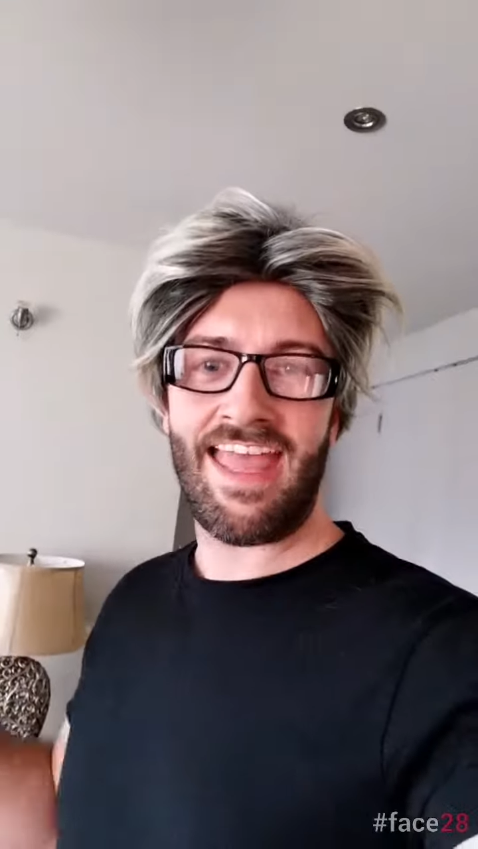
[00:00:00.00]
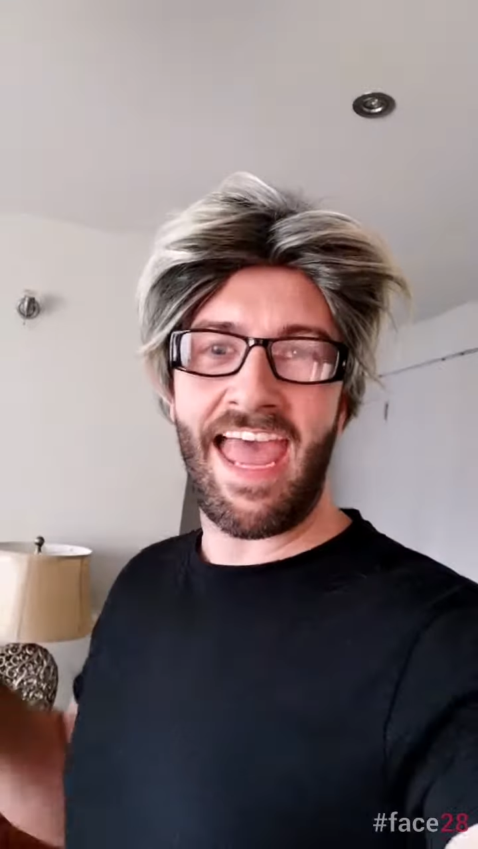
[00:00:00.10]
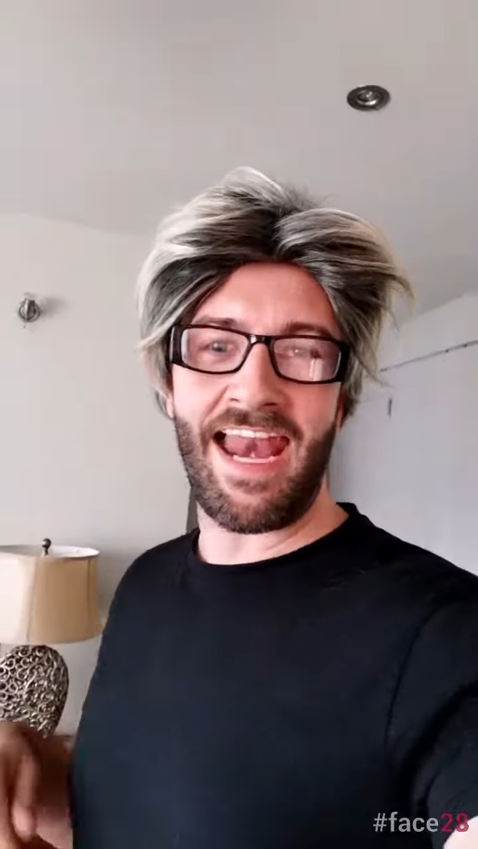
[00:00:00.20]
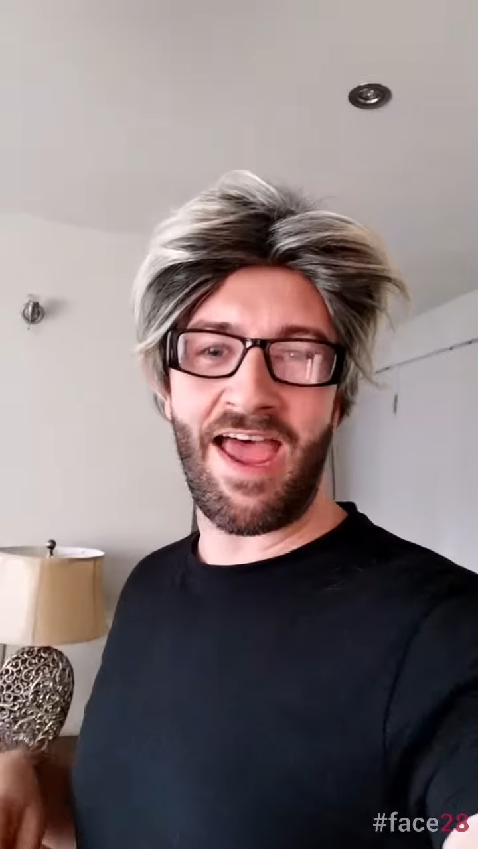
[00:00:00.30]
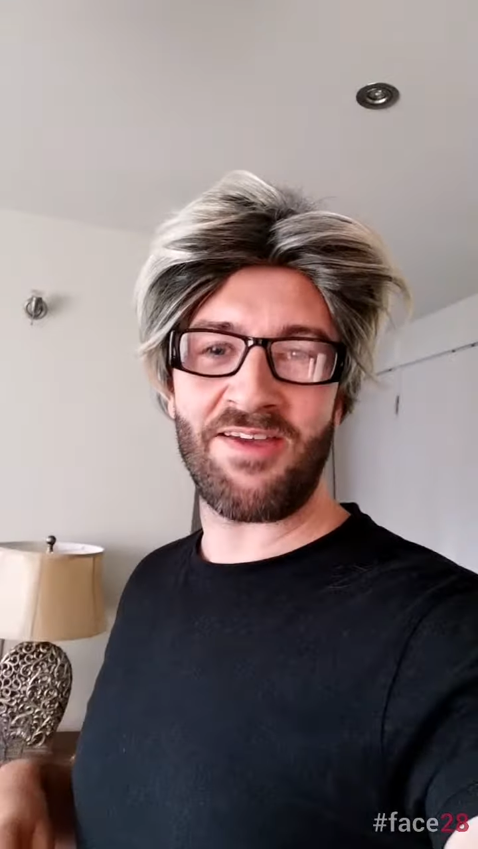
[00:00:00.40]

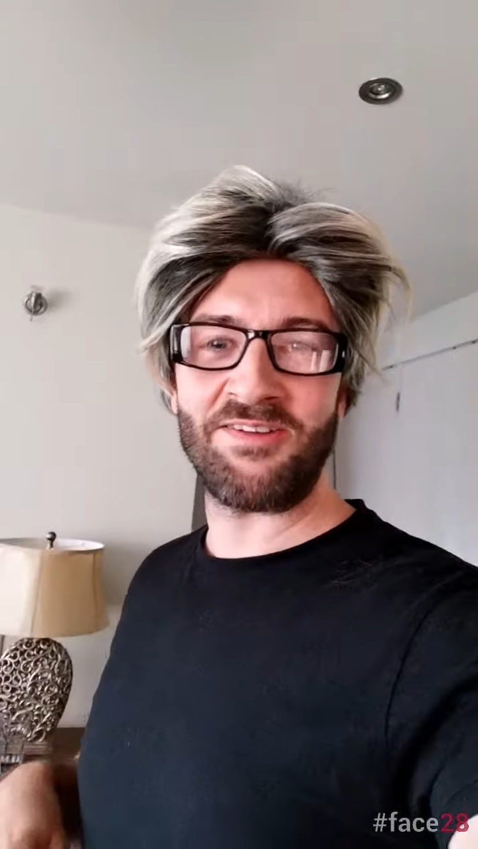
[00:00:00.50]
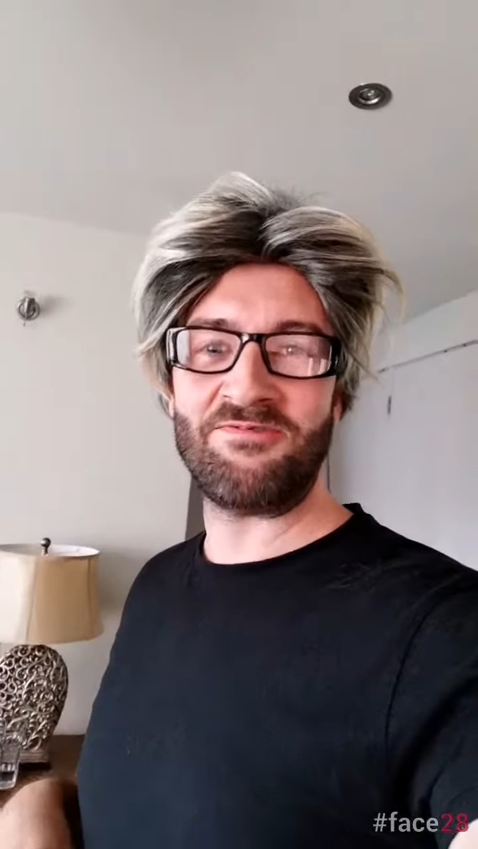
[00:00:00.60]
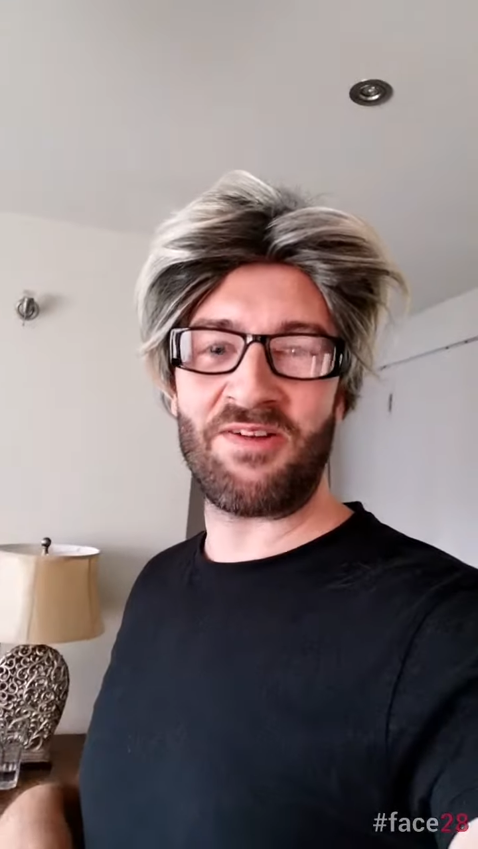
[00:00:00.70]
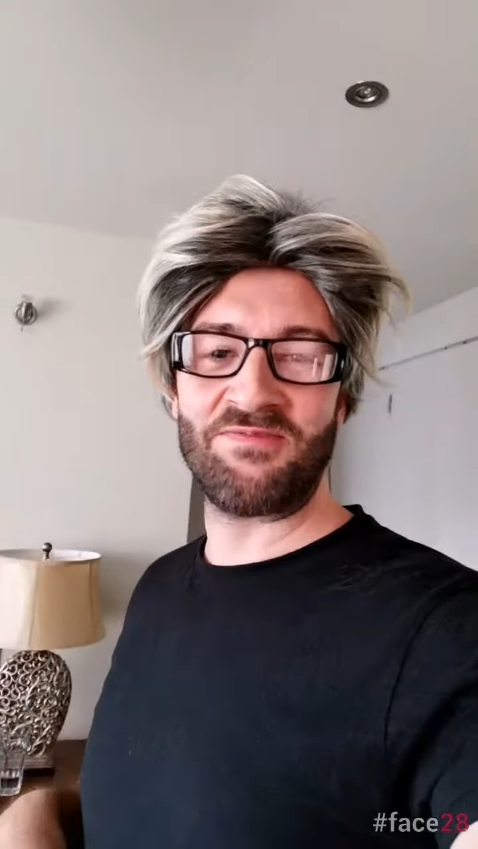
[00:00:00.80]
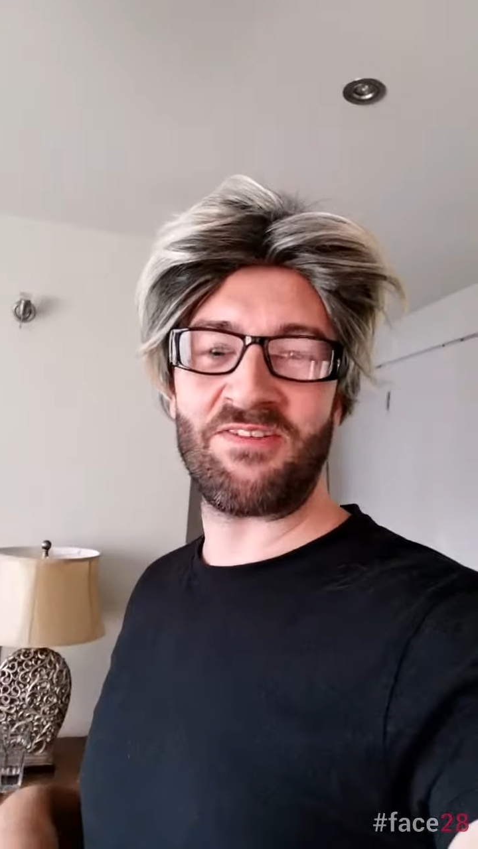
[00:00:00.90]
Hello,
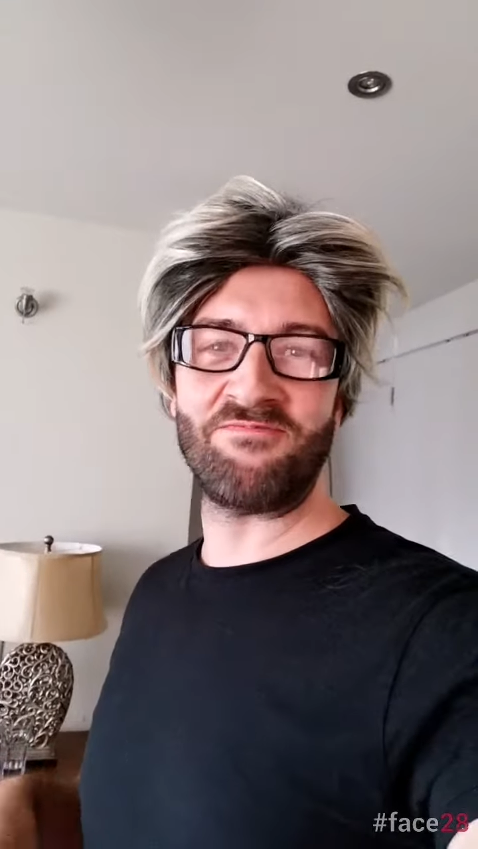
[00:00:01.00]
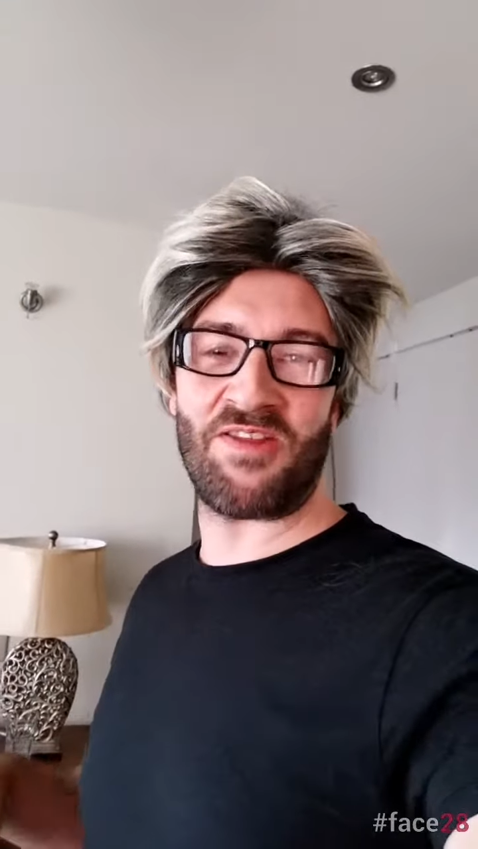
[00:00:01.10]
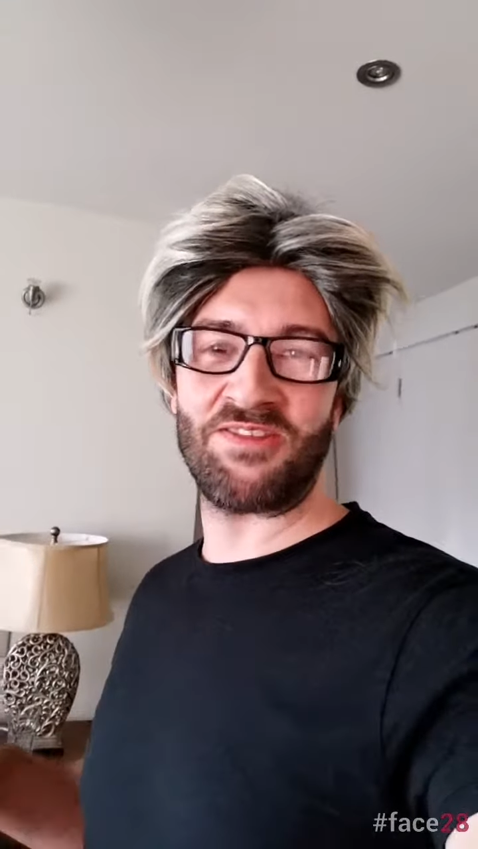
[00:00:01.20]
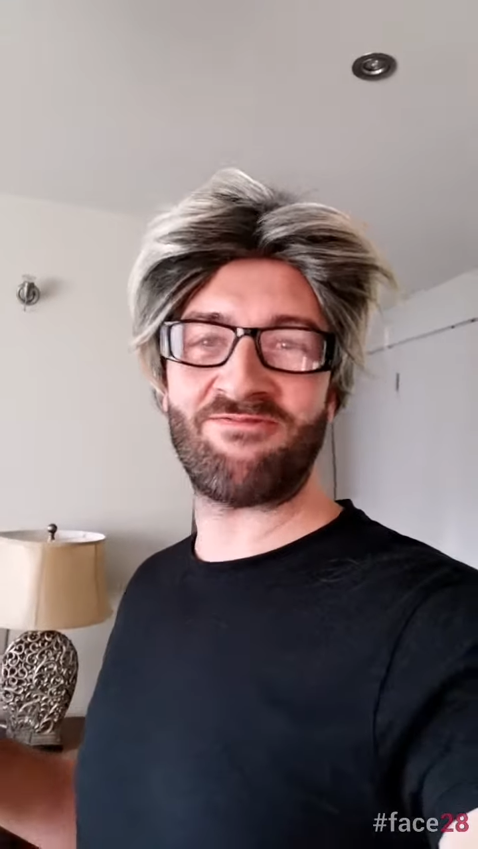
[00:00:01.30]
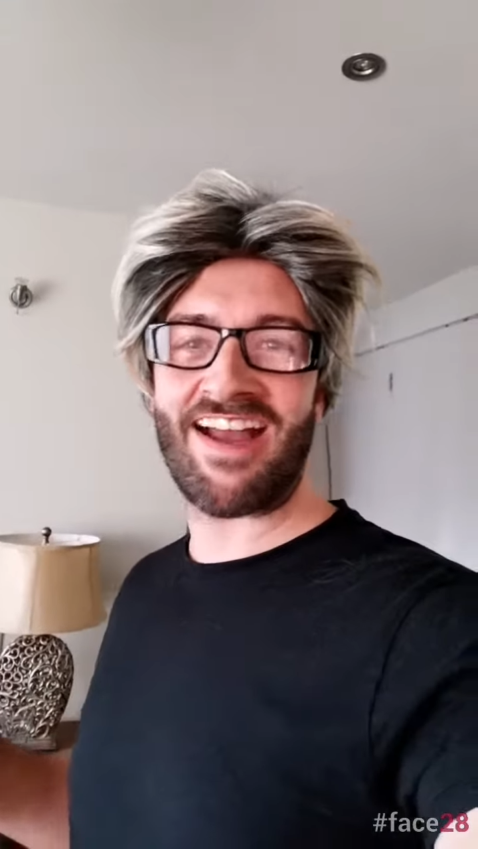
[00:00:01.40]
Ron from
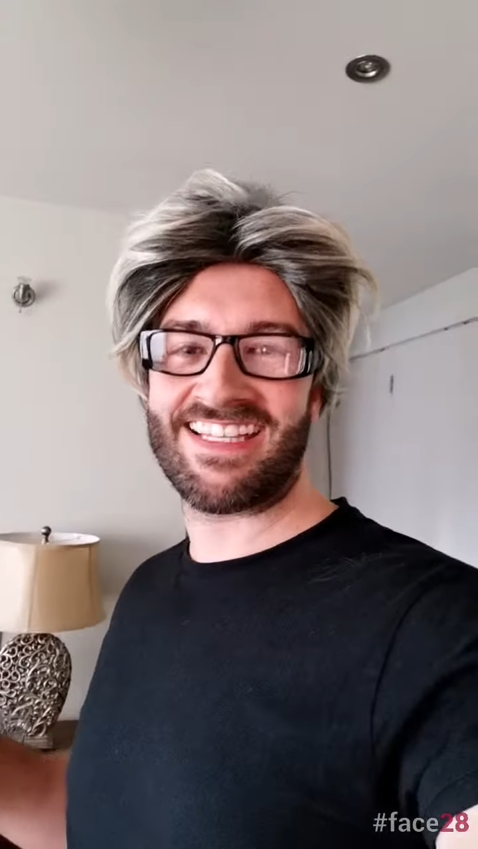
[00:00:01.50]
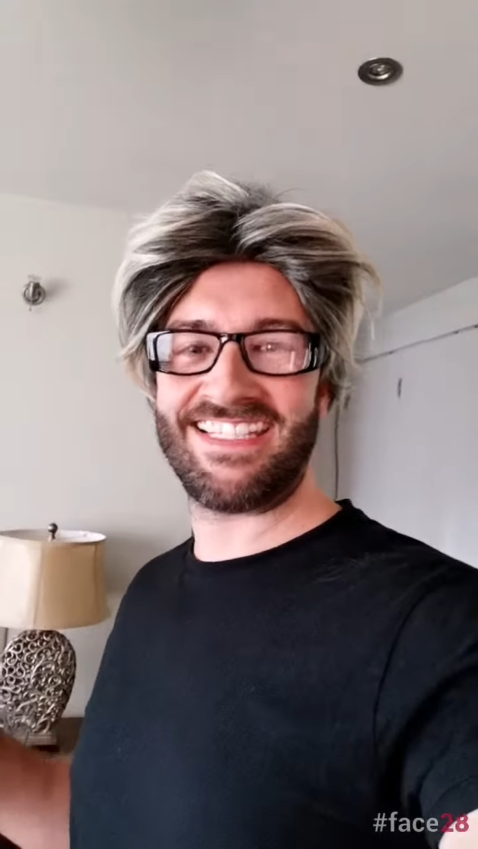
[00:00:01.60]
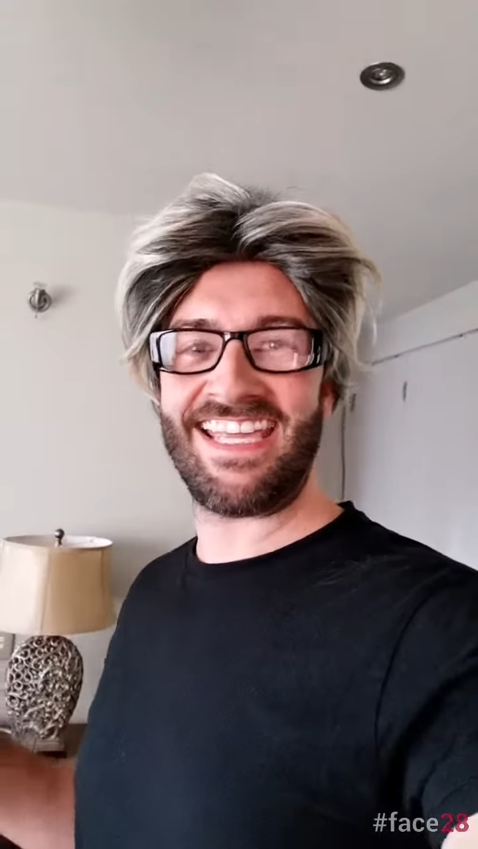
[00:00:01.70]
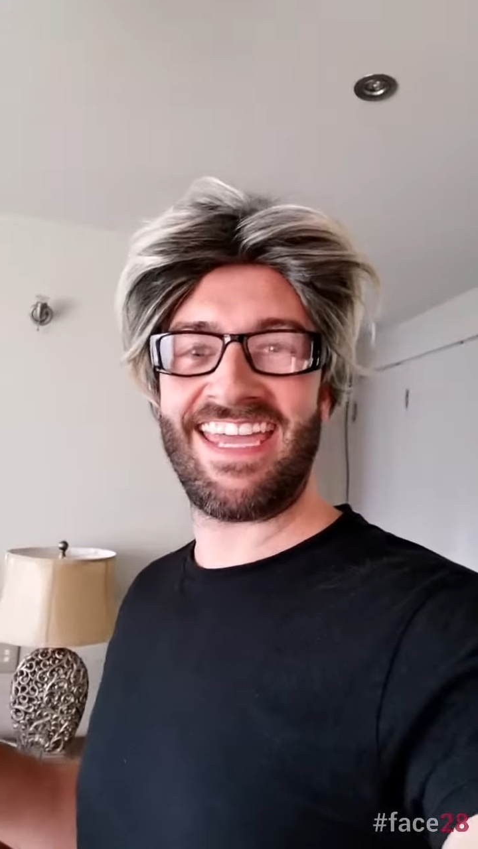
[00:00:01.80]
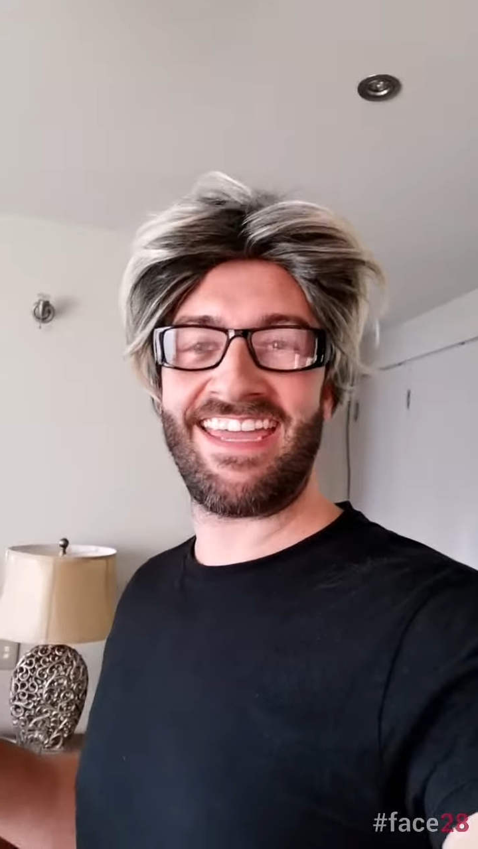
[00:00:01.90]
Ron's Rugs
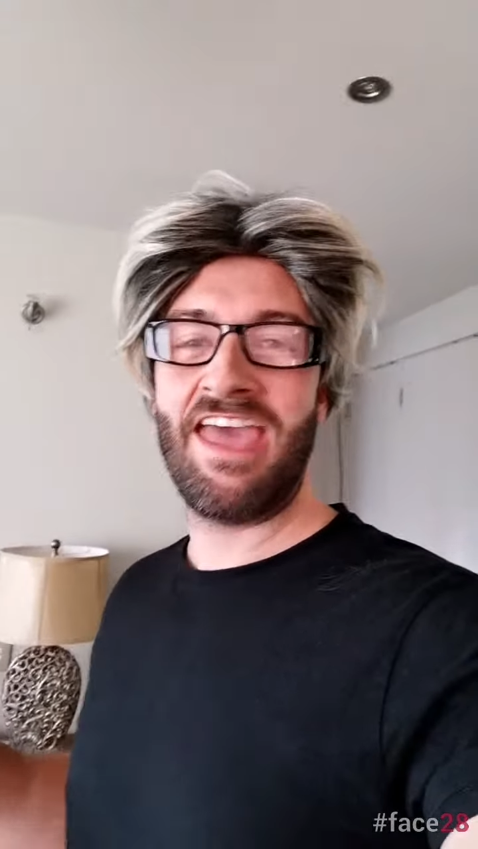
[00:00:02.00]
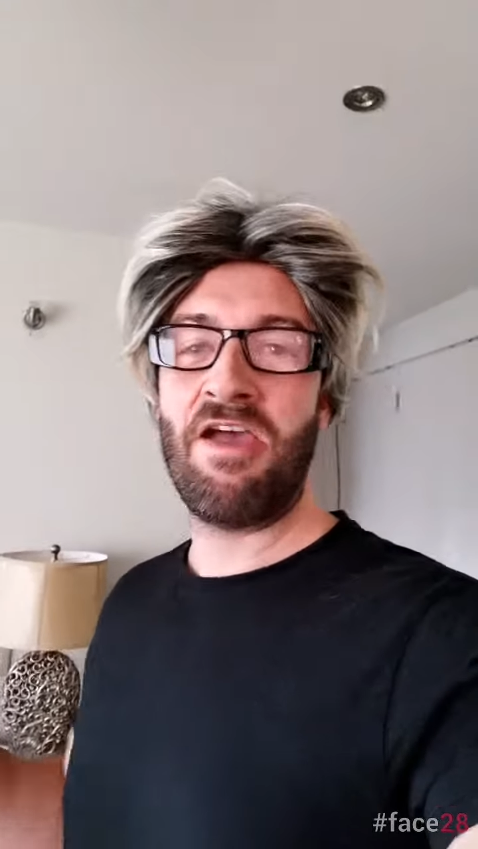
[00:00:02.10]
here.